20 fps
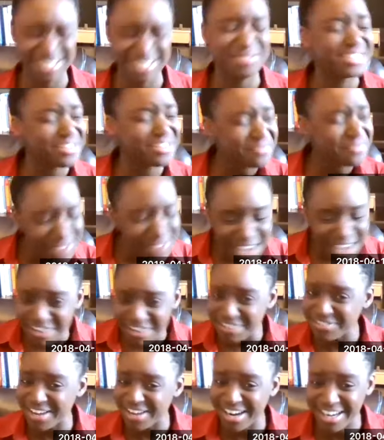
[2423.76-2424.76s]
was a
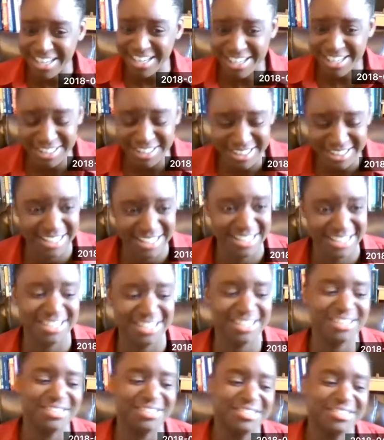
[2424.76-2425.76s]
very, very good thing to
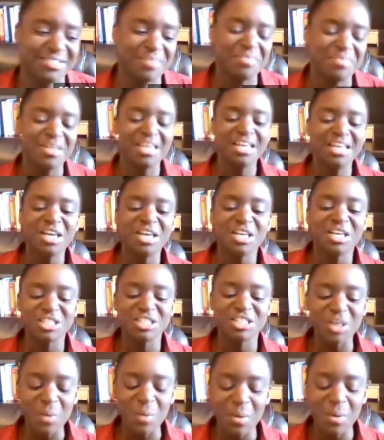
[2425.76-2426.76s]
do.
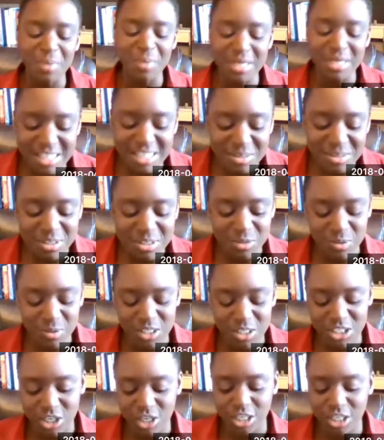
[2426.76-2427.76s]
So what we did was we
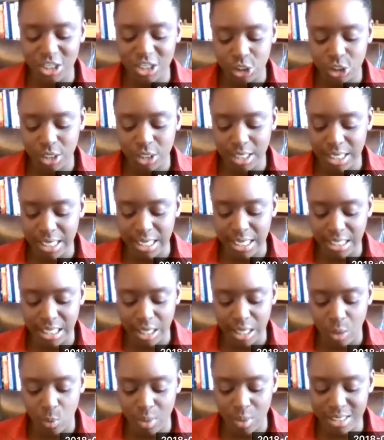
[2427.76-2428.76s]
started looking at
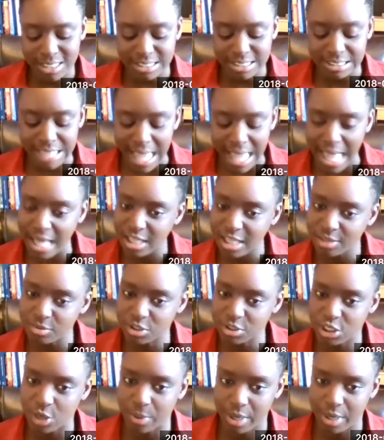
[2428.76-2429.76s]
like what exactly was
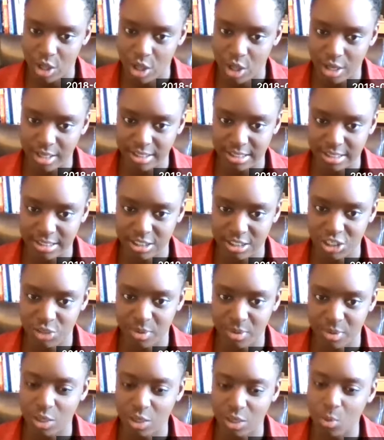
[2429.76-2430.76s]
going on in the
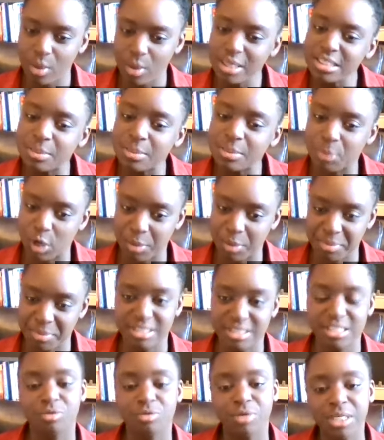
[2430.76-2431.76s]
situation. Like, what is the purpose?
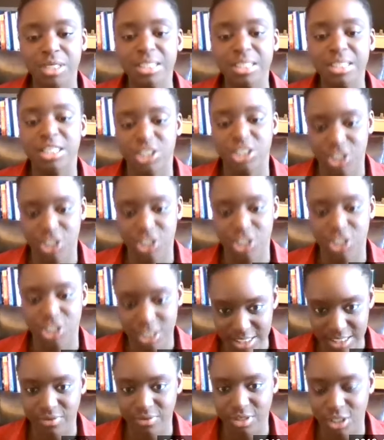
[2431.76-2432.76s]
Is it really that she doesn't
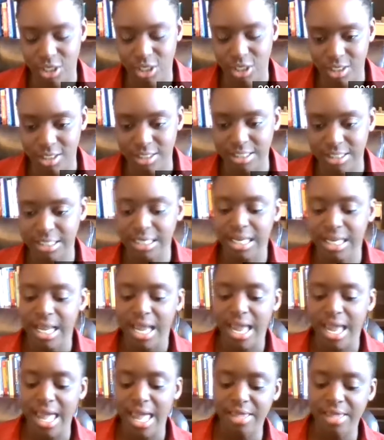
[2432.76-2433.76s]
feel heard?
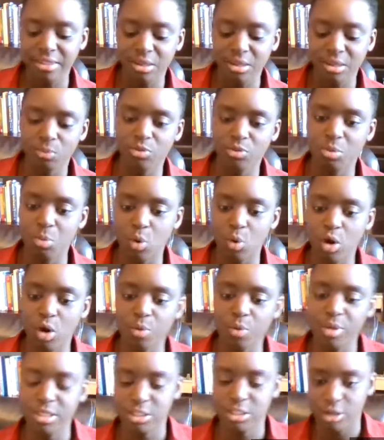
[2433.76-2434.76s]
And then the more we
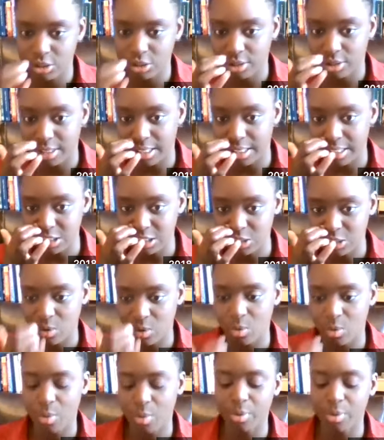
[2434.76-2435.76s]
started looking into
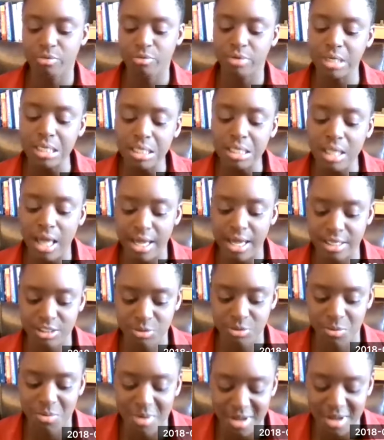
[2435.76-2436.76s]
it, what we
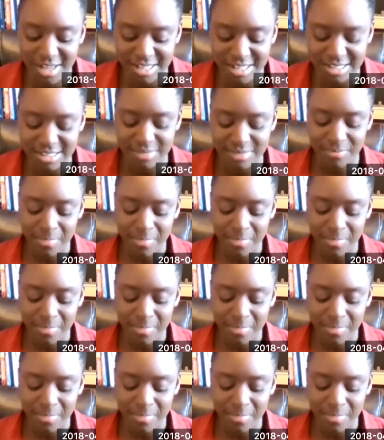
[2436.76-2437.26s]
realized was